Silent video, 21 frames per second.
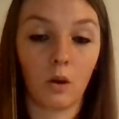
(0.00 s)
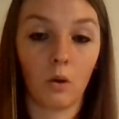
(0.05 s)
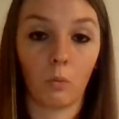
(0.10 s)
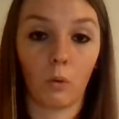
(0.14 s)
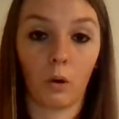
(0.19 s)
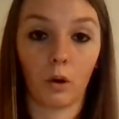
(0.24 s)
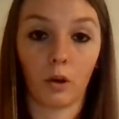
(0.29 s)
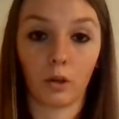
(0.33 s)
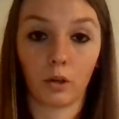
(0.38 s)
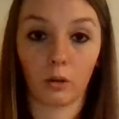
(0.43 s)

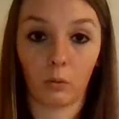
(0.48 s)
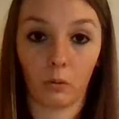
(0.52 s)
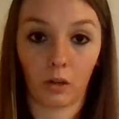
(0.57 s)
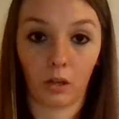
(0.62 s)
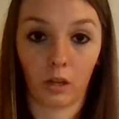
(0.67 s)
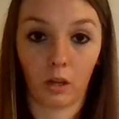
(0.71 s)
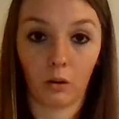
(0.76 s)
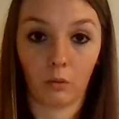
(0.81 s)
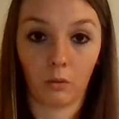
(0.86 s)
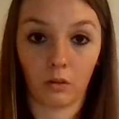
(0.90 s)
While you're
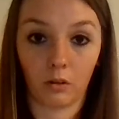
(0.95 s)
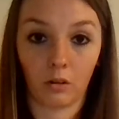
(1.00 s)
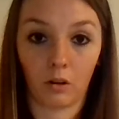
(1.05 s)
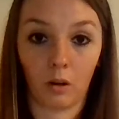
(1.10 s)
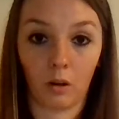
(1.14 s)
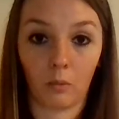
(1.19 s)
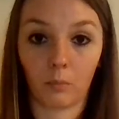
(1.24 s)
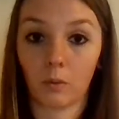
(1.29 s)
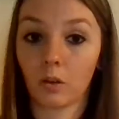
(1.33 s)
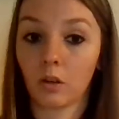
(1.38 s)
working with your
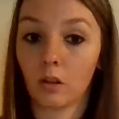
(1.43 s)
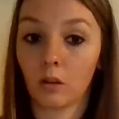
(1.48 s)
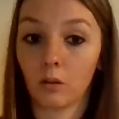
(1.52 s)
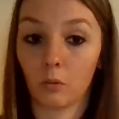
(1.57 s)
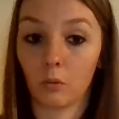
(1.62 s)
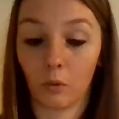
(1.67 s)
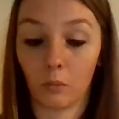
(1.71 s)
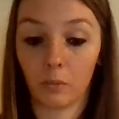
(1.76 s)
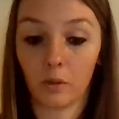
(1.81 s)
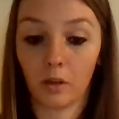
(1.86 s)
company,
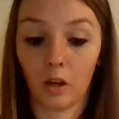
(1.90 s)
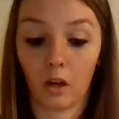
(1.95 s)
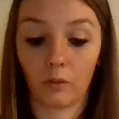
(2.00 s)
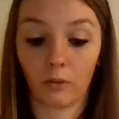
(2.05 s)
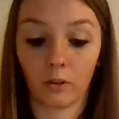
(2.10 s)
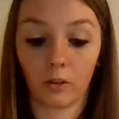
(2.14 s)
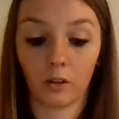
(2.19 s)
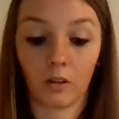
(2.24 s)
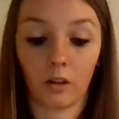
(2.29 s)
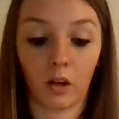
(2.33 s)
you will be covered.